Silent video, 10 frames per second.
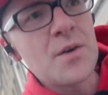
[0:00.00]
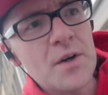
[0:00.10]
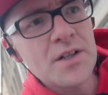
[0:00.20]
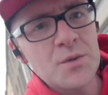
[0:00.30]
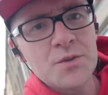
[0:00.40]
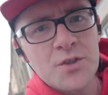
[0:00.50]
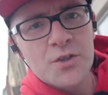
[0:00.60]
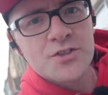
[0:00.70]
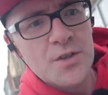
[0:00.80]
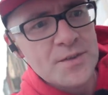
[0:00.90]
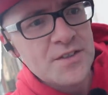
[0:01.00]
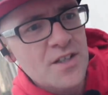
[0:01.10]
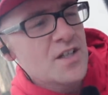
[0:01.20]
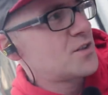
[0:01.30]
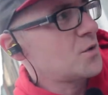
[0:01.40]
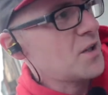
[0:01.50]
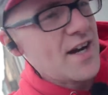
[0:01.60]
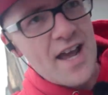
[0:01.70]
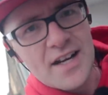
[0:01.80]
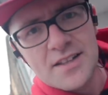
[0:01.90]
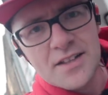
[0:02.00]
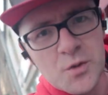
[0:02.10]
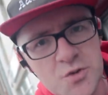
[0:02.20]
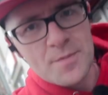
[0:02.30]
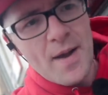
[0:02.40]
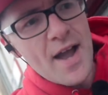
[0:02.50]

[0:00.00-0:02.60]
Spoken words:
If you want to go and do something, don't let anything hold you